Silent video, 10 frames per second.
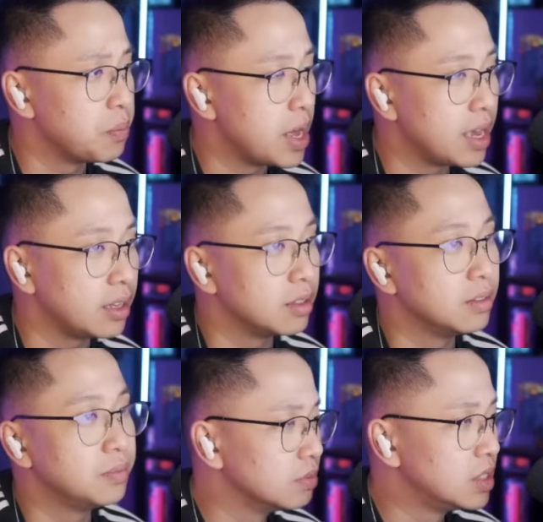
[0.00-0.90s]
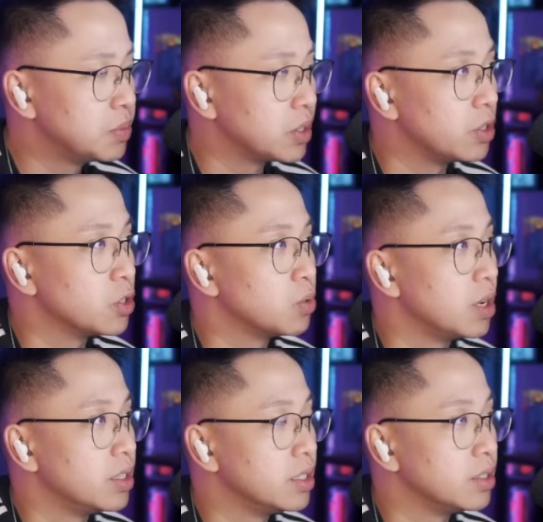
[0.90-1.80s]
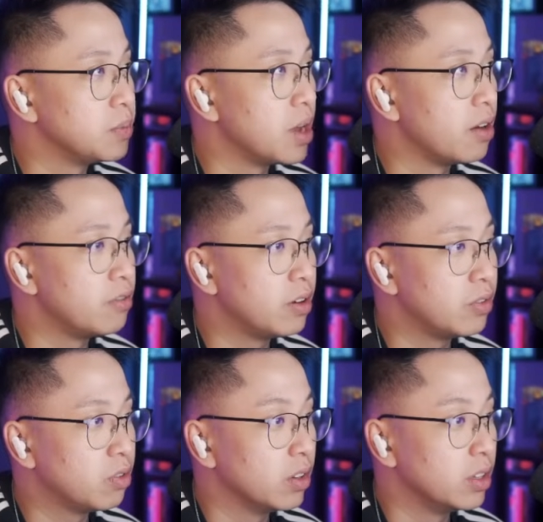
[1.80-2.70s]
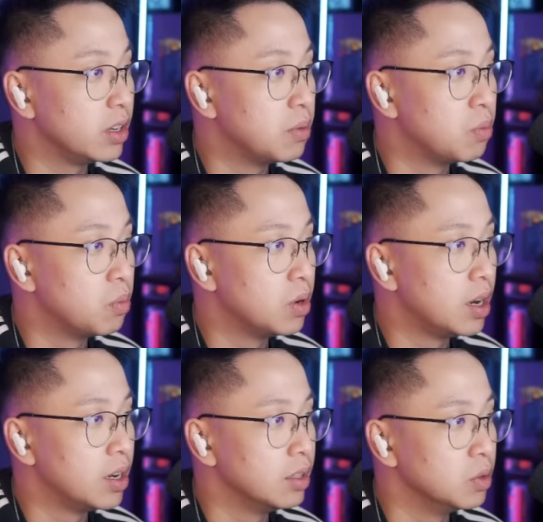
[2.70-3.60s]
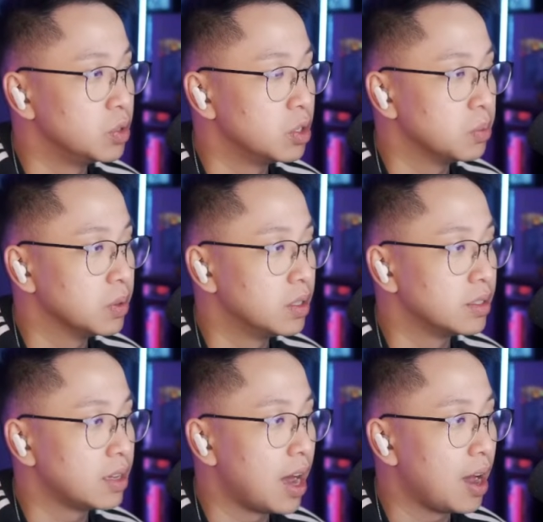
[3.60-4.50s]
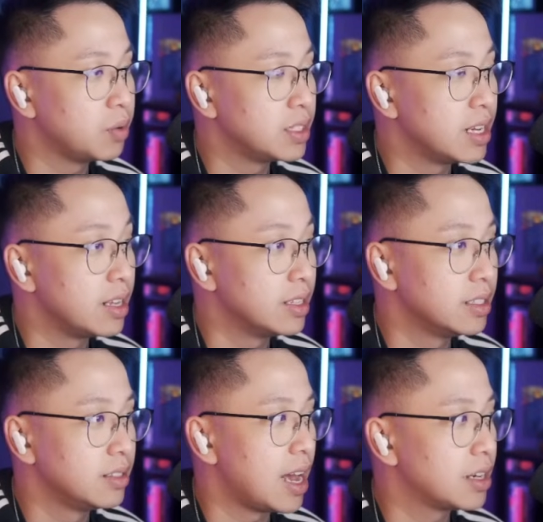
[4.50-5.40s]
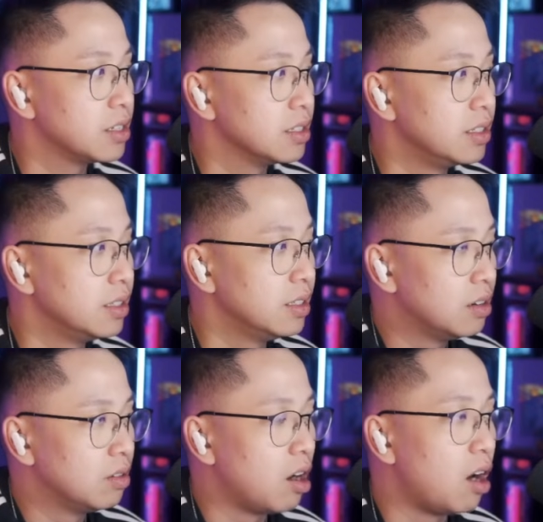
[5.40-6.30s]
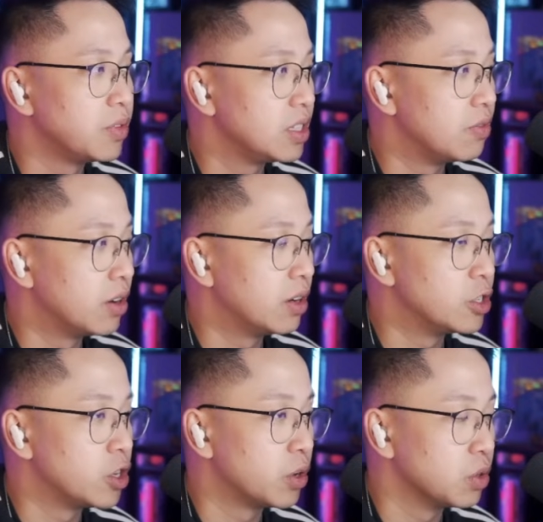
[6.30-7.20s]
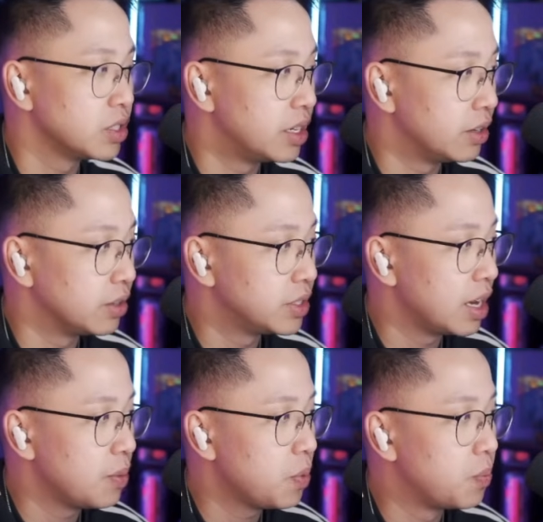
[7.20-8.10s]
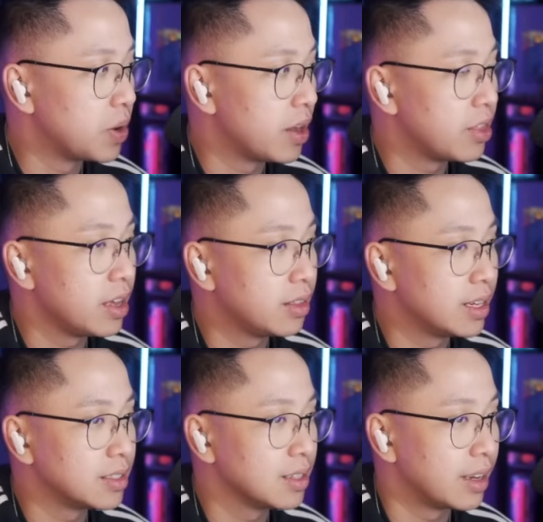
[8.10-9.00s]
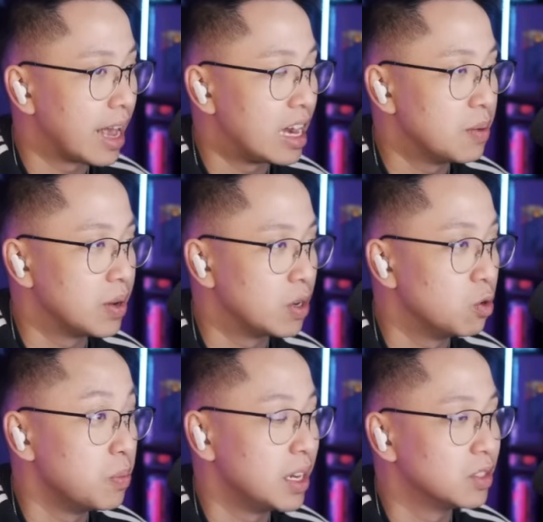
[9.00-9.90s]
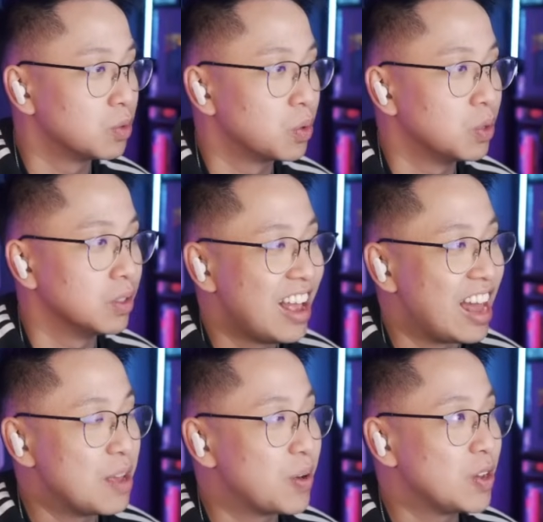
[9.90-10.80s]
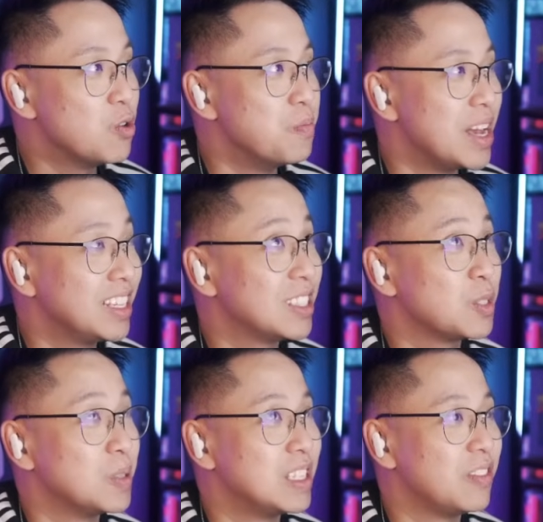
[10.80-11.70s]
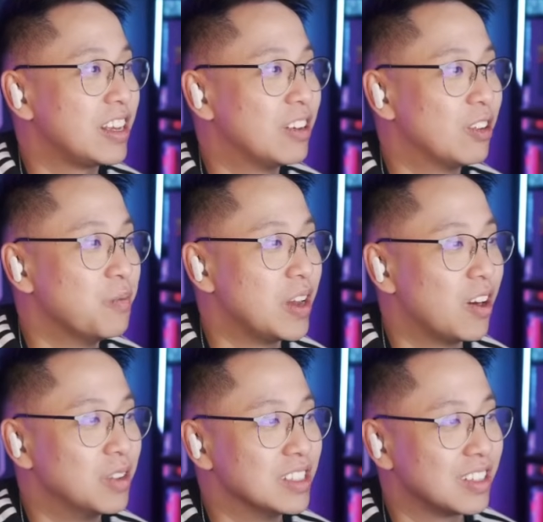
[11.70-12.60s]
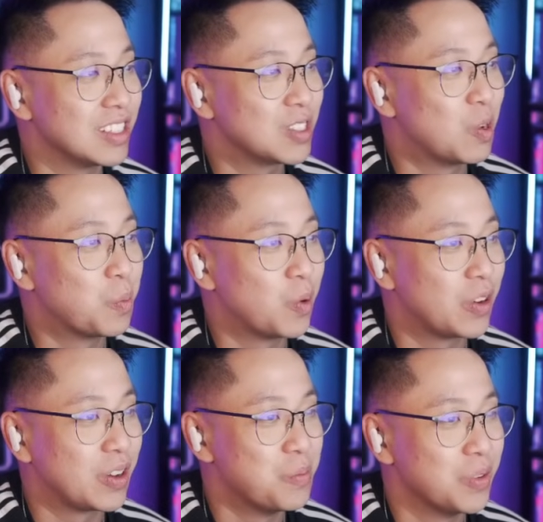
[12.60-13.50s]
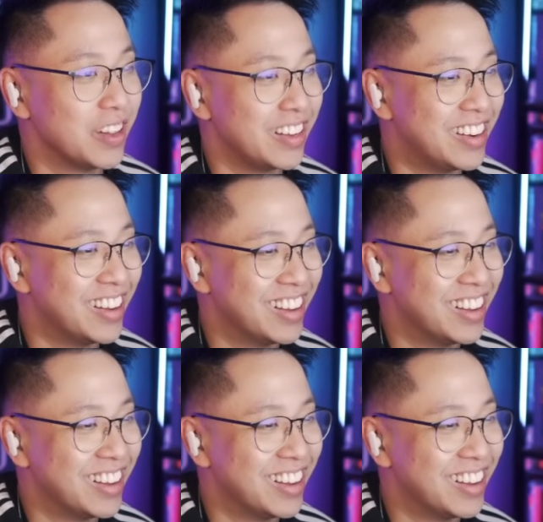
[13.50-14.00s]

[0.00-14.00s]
main. Seems like you just ran into some not very friendly Lucio players. I would say this is actually, well, obviously very a general stereotype, but I think that's like anybody who mains a role. Anybody who mains a specific hero may always look at the scoreboard and complain